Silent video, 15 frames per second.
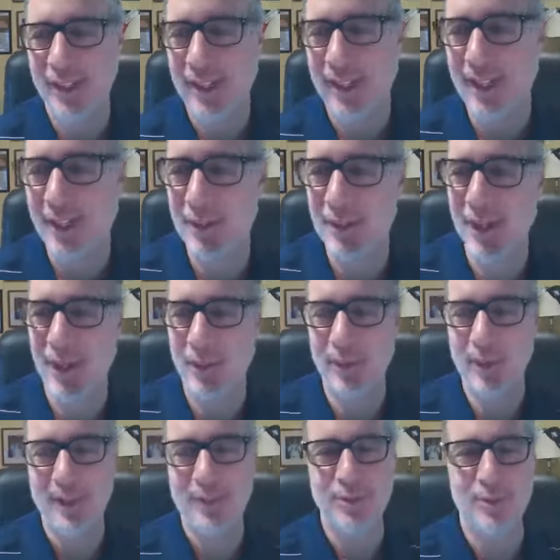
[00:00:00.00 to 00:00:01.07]
and then uh, we'll
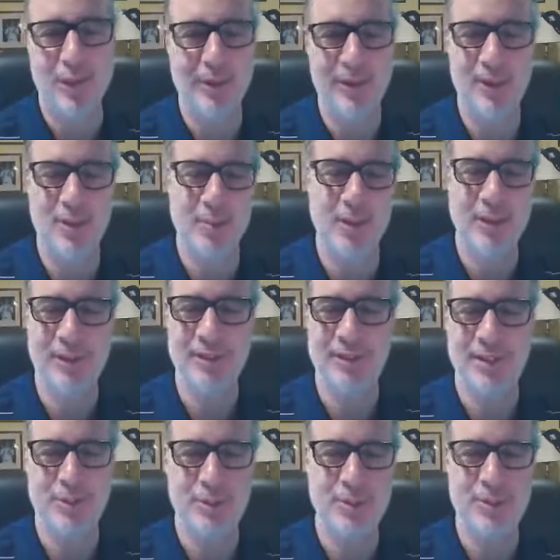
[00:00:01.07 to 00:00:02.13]
get to our regular Monday
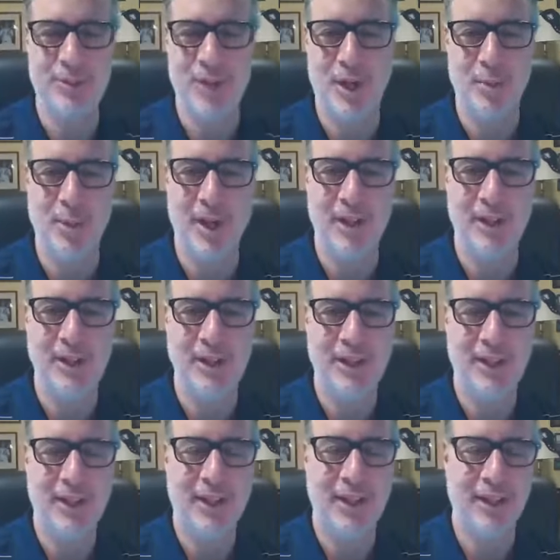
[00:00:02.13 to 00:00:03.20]
stuff, which we talk about
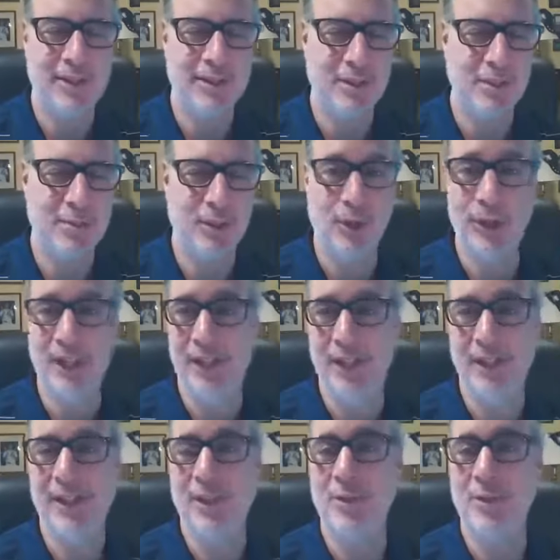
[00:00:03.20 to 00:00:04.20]
uh, some learning.